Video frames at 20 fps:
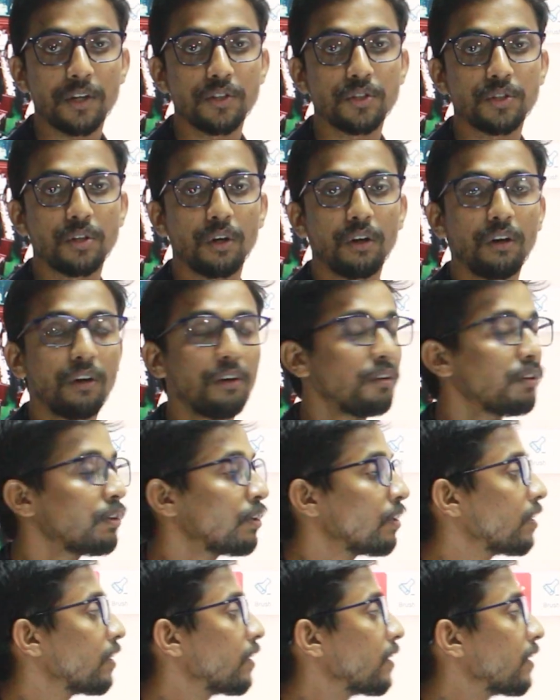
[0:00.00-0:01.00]

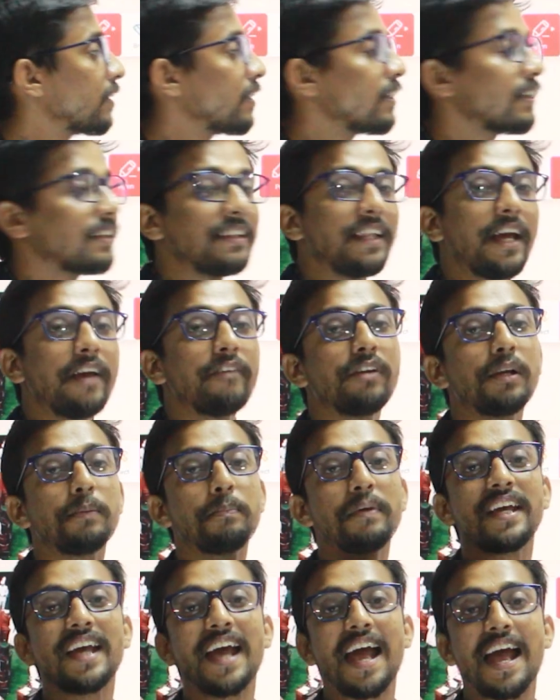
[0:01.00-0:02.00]
So, they will
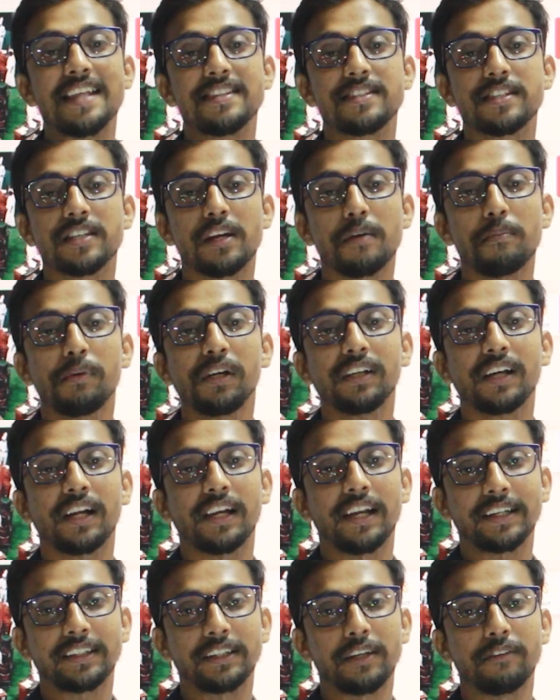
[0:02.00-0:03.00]
be answerable
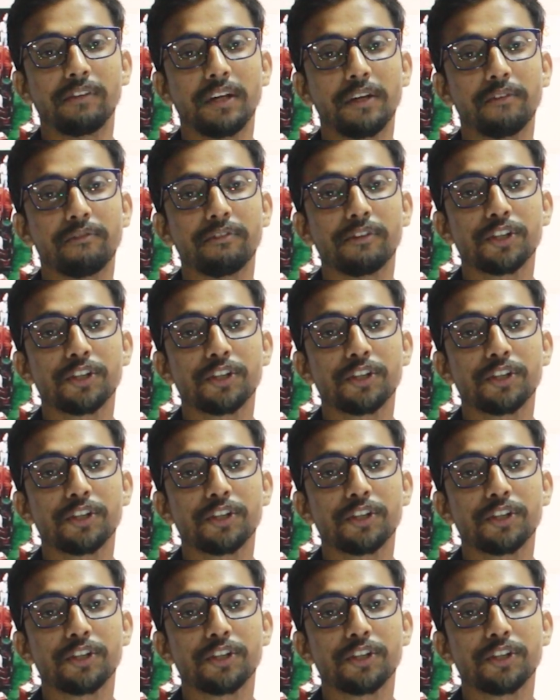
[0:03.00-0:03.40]
collectively,